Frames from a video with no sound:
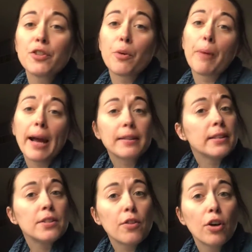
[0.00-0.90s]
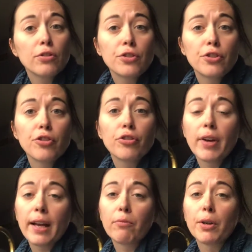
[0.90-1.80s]
So practice those two,
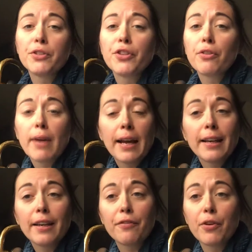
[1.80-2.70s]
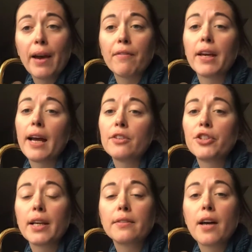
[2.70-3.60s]
and once you're ready, if you haven't gotten
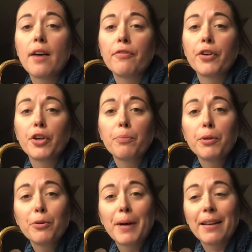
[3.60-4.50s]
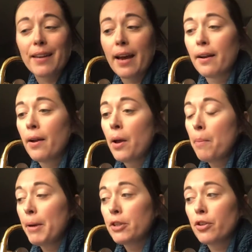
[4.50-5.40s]
checked off for your blue belt yet,
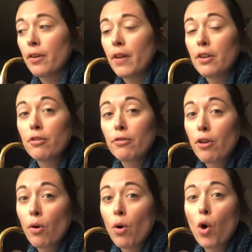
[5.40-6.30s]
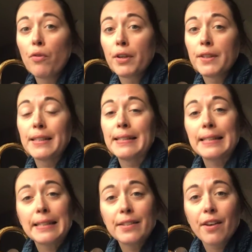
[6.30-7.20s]
make sure that you go over to
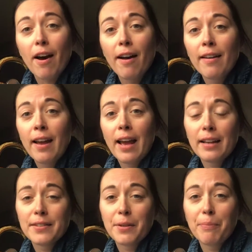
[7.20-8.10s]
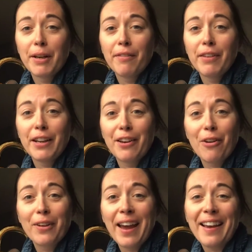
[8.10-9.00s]
Seesaw and submit a video,
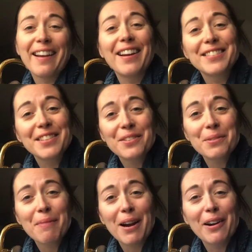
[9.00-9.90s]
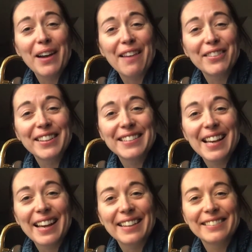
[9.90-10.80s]
okay? And I'll see you tomorrow. Have a good
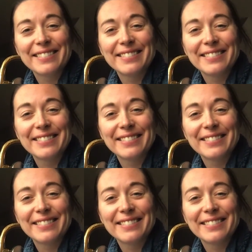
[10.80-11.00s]
day.